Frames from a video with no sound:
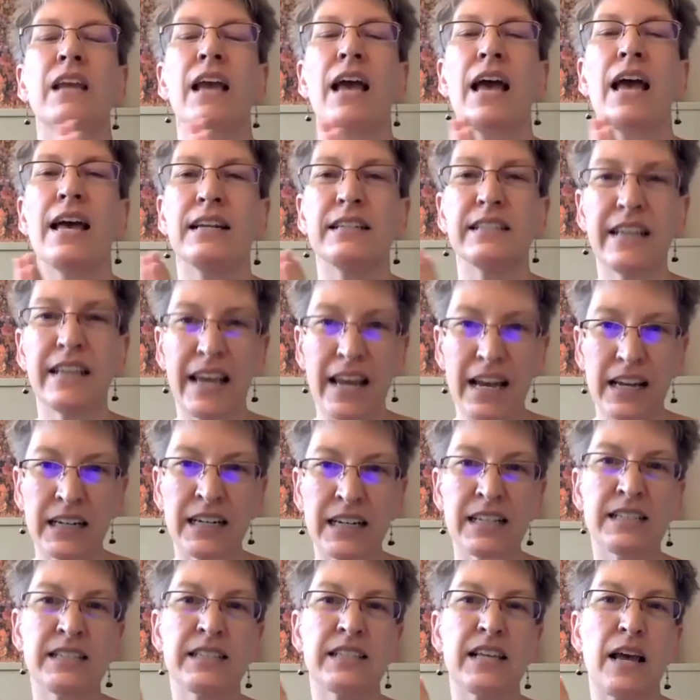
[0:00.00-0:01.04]
and
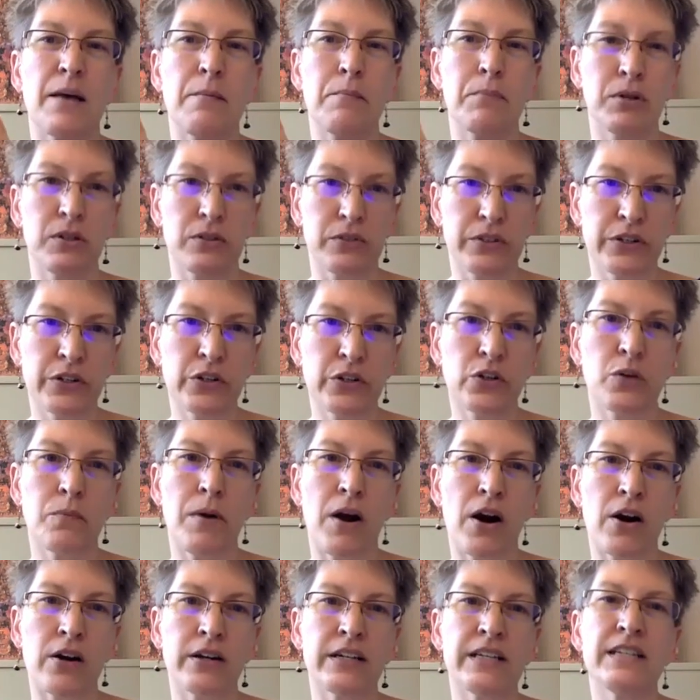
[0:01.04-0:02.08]
candidates and political
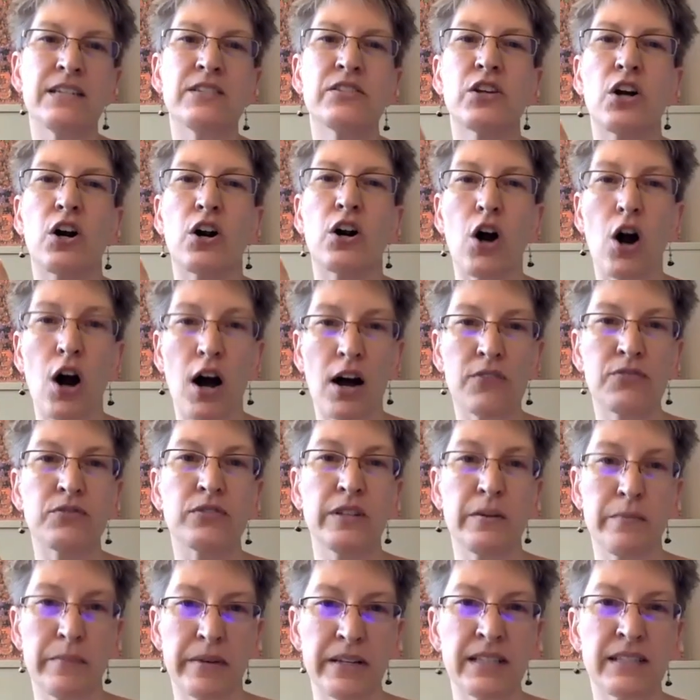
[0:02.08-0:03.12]
parties are off
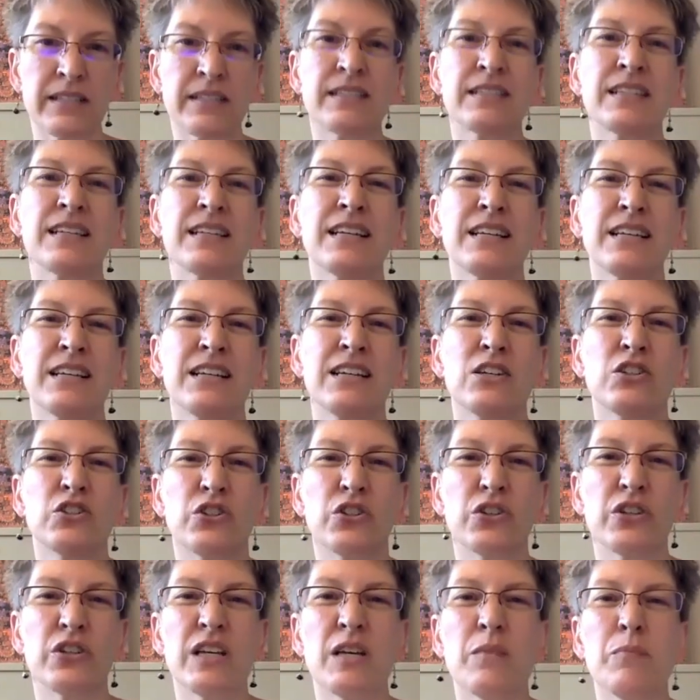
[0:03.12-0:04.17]
limits
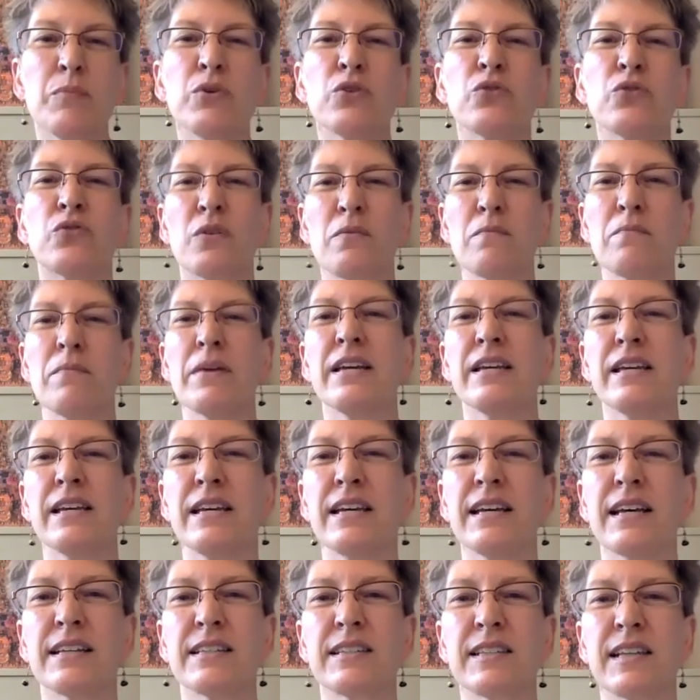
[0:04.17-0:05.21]
should keep you from
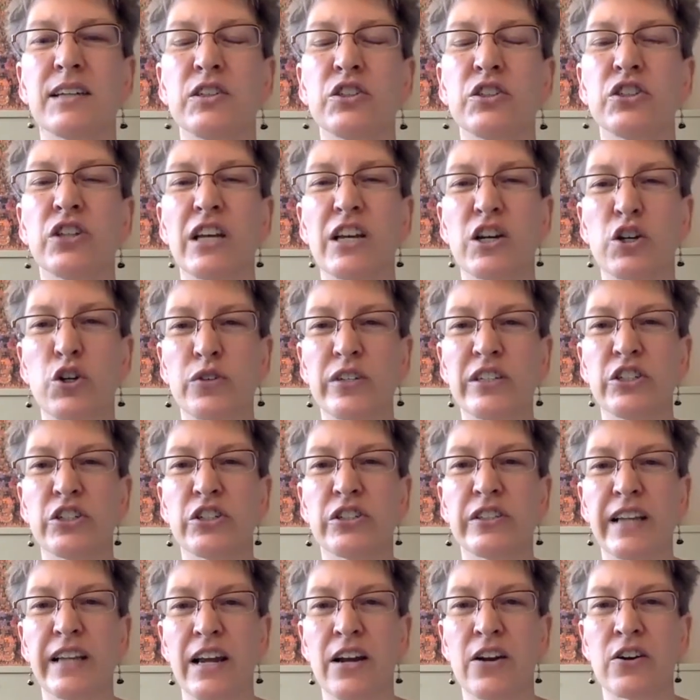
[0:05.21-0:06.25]
making such
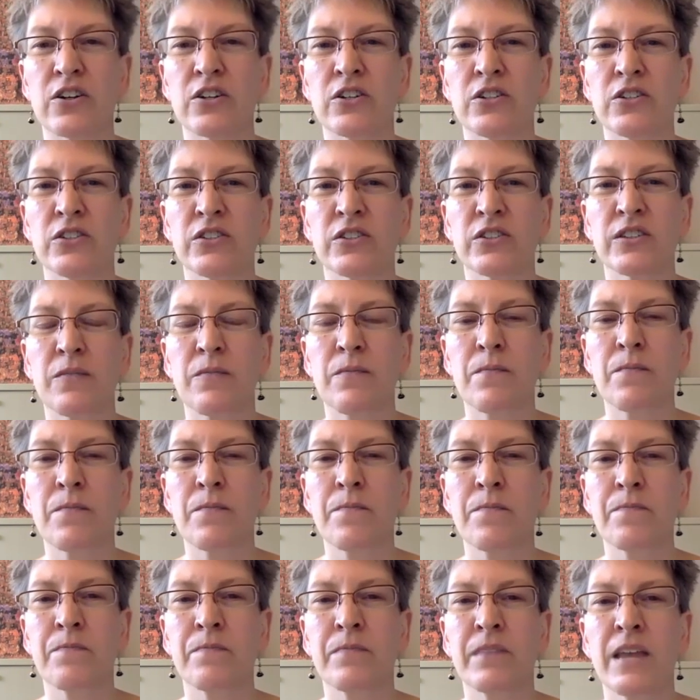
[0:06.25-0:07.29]
egregious errors.
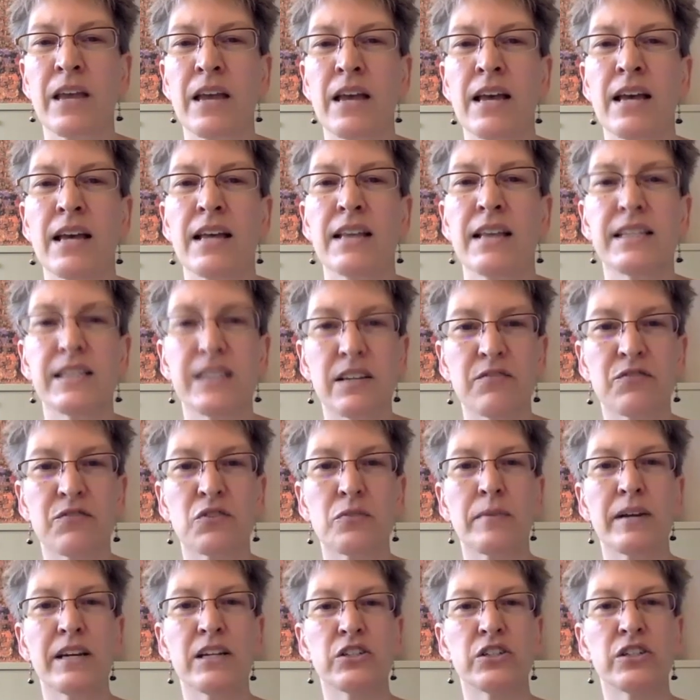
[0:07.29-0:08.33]
This
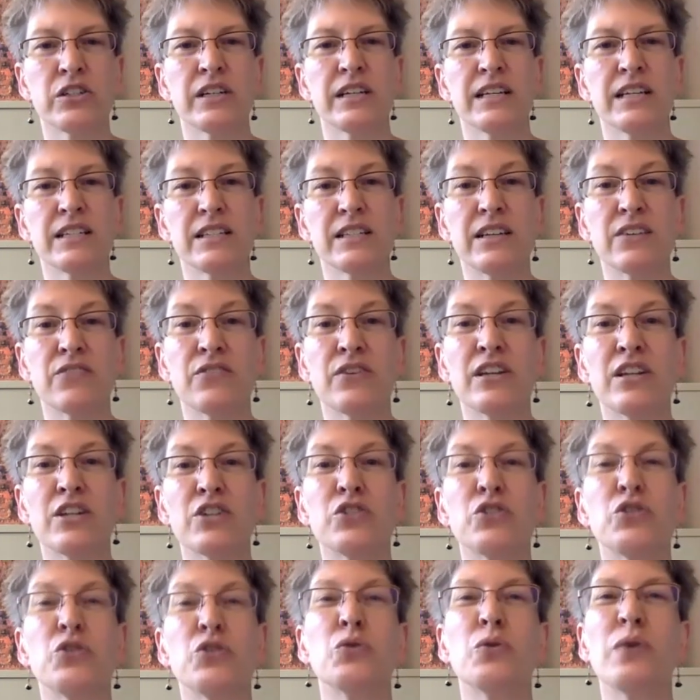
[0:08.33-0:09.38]
information is given
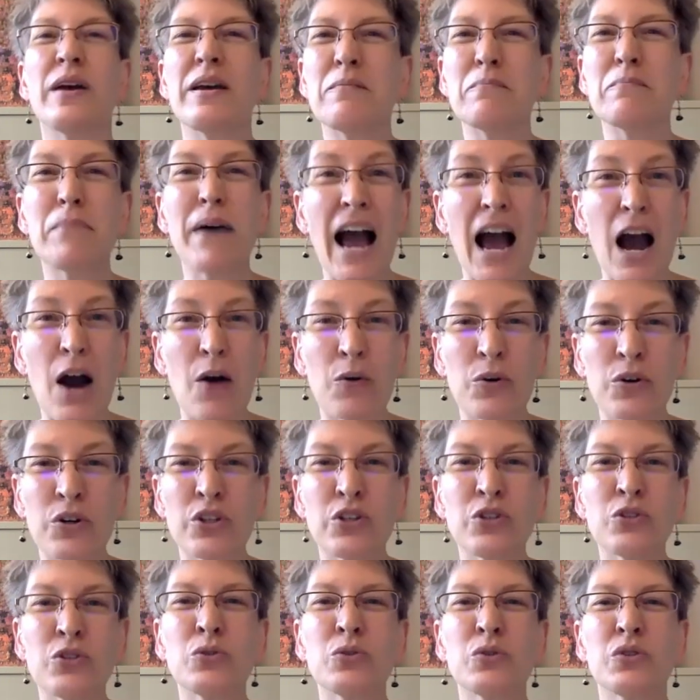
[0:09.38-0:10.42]
to empower
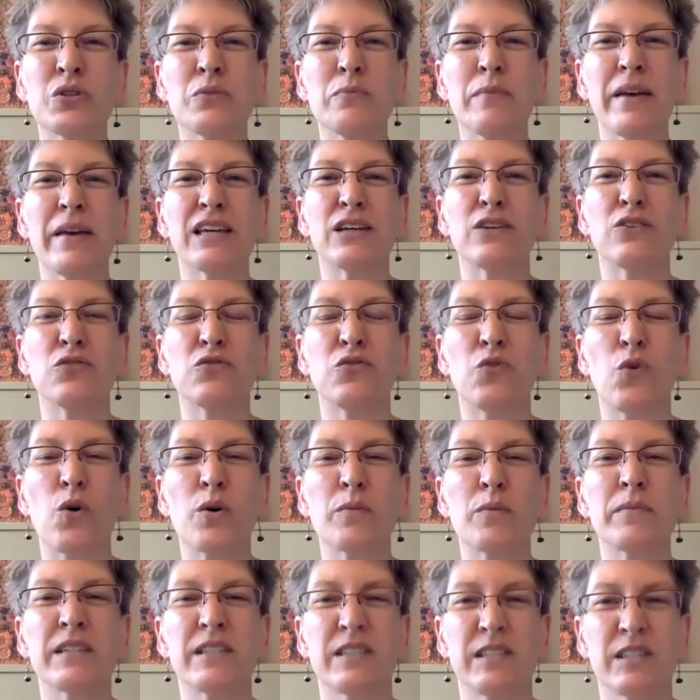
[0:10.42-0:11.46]
you to make
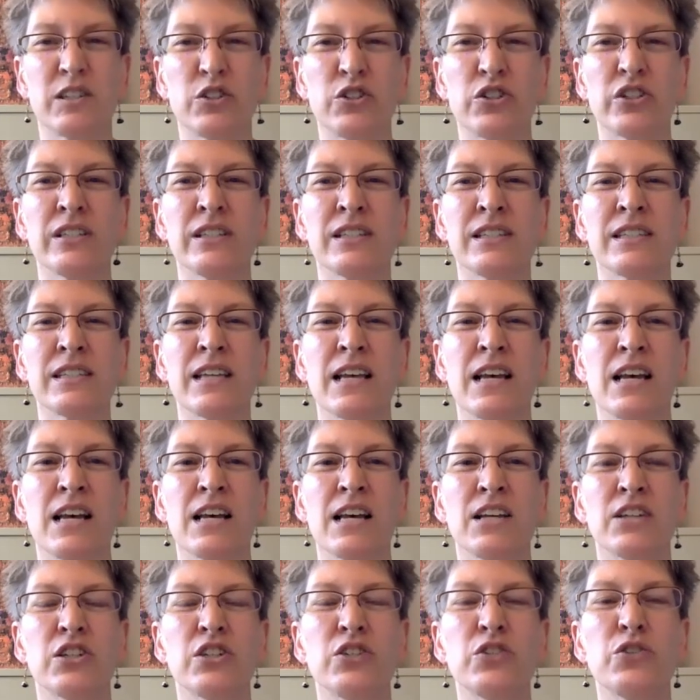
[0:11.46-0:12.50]
informed decisions
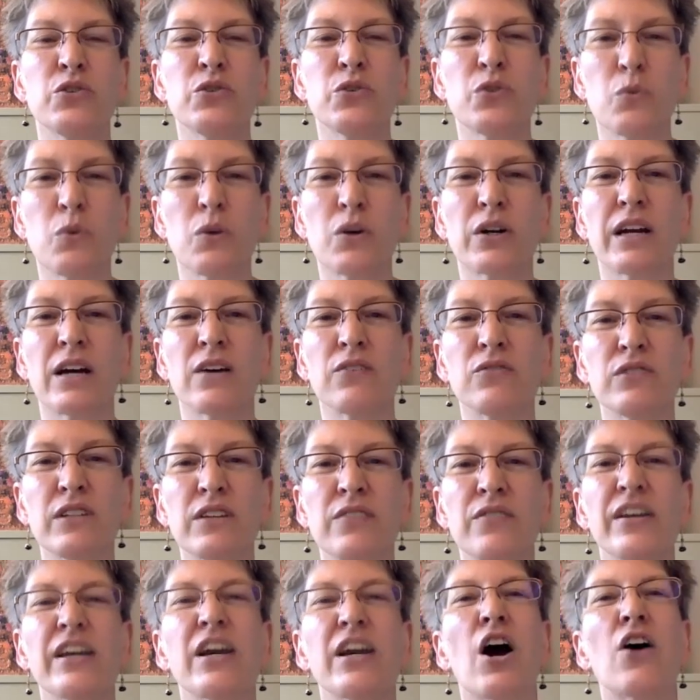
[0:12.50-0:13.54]
to do the work of
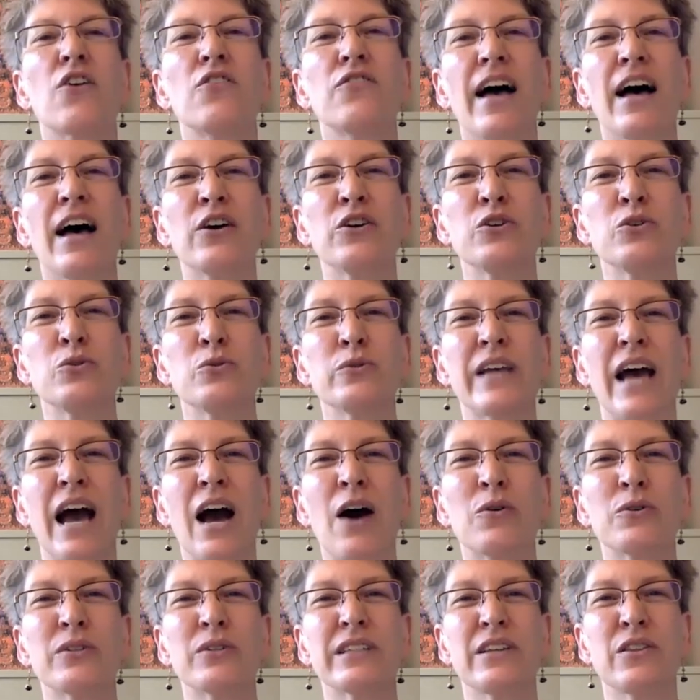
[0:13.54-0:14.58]
living our values
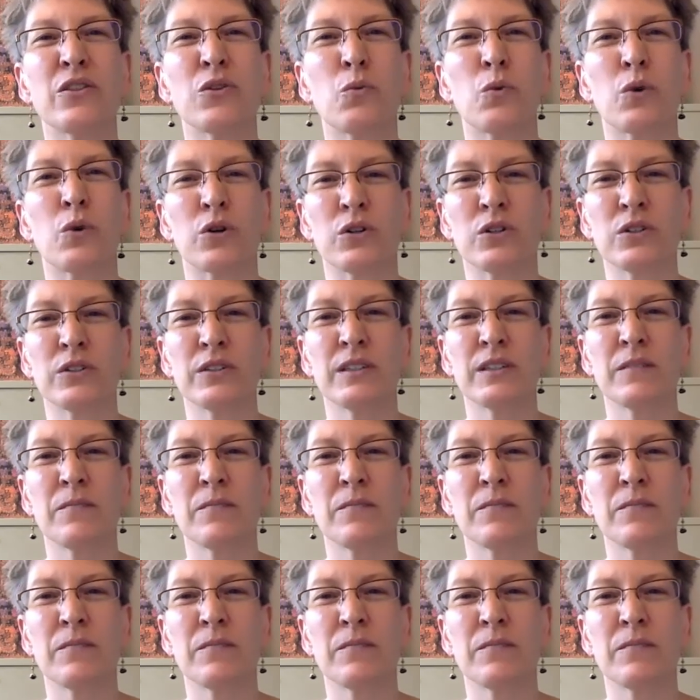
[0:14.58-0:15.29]
out in the world.